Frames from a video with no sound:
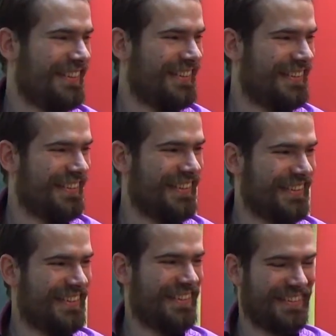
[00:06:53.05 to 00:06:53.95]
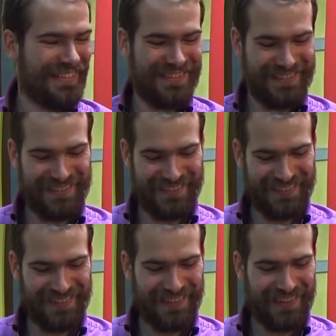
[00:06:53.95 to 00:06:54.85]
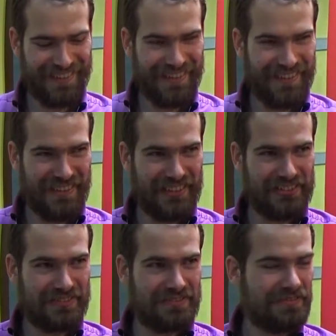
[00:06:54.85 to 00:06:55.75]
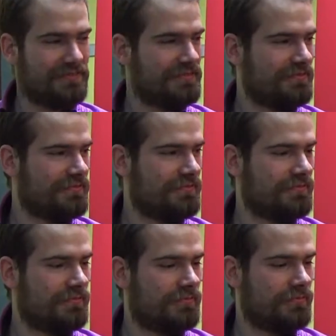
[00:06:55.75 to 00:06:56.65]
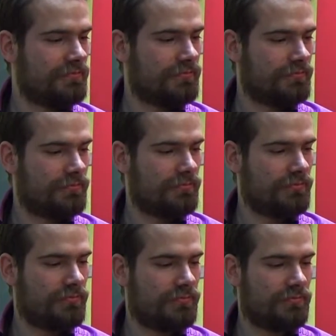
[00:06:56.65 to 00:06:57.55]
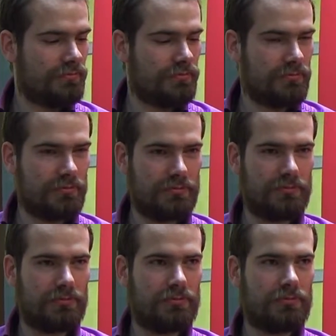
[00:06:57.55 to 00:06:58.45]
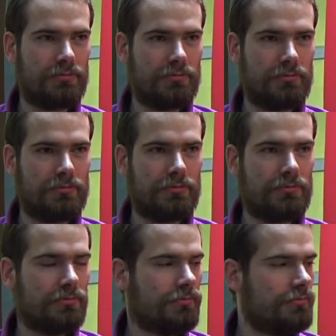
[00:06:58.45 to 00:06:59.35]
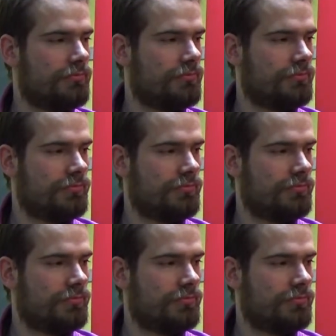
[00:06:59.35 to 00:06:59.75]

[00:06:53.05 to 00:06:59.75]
[no speech]